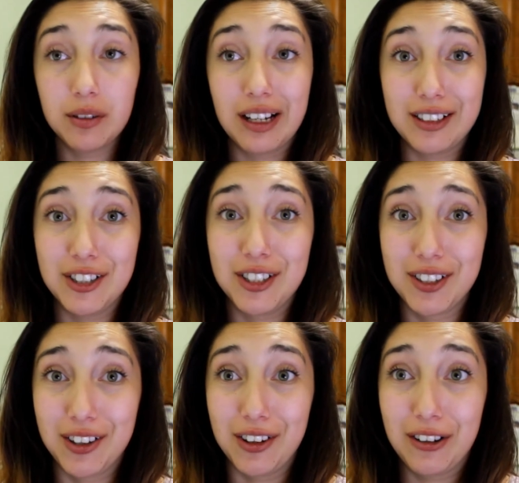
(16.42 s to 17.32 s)
That took
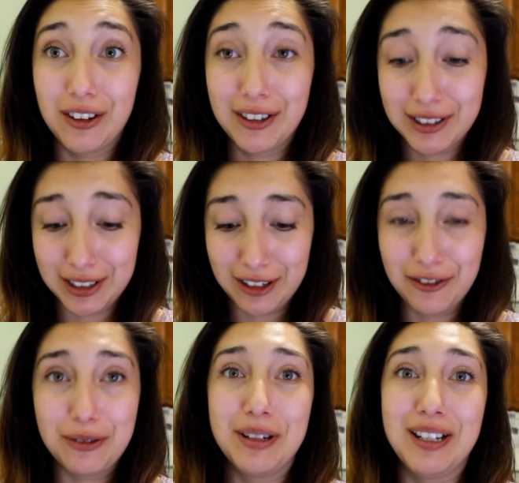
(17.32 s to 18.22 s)
a long time
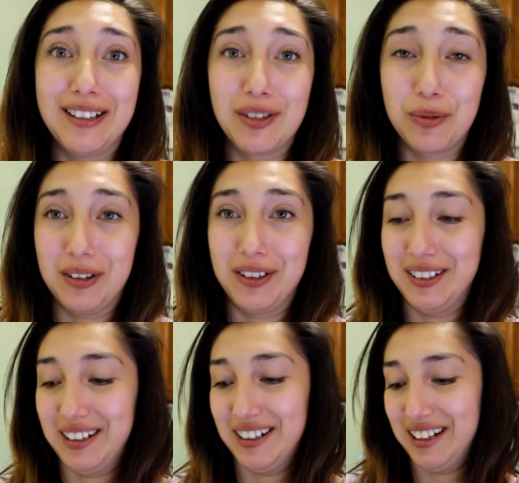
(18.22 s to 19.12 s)
for me to swallow
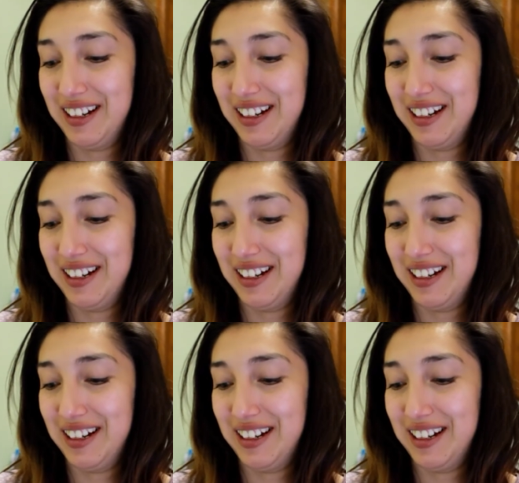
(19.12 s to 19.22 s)
the it.